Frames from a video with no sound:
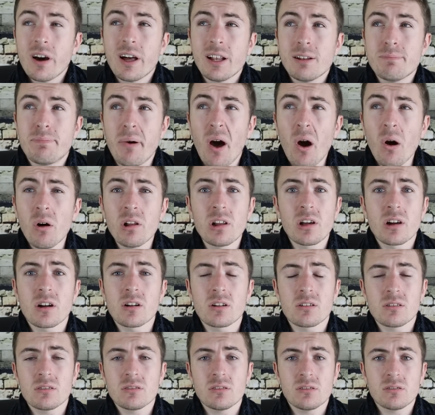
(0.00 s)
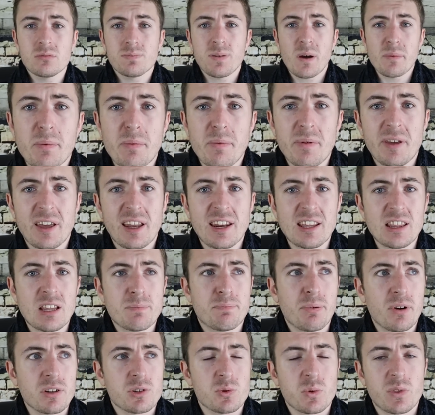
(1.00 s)
while Bowler will probably be getting the
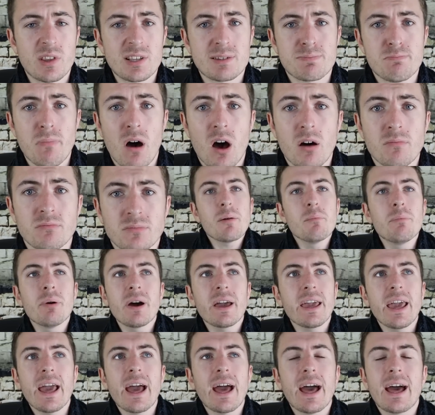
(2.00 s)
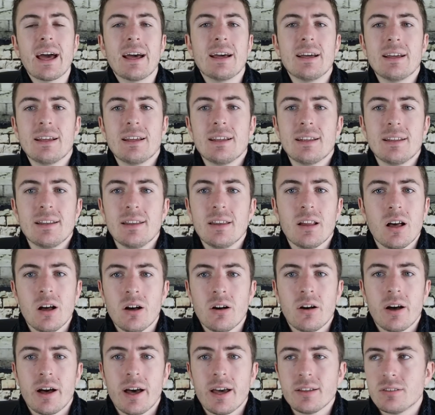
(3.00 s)
bus with his mum. But yeah,
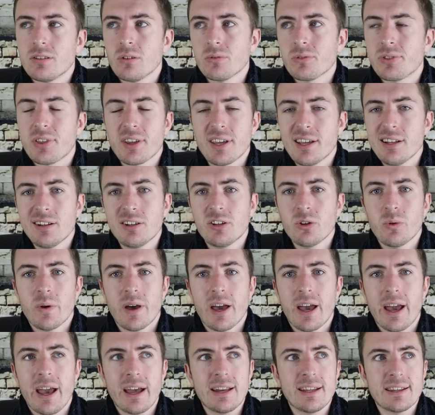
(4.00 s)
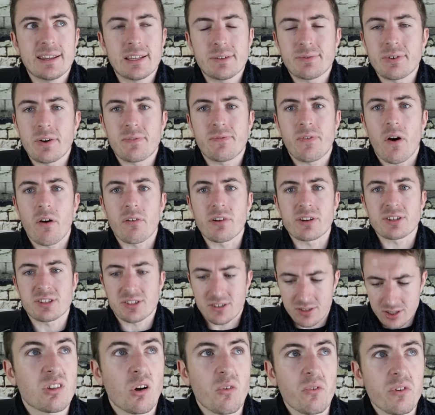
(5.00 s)
no, I don't think he'll do anything for
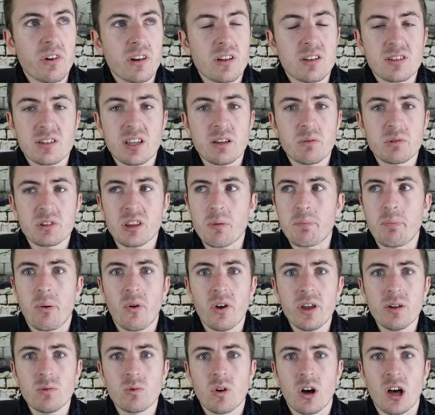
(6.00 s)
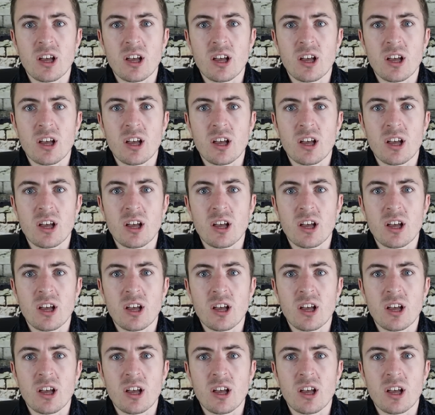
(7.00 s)
Forest. Don't really see what the point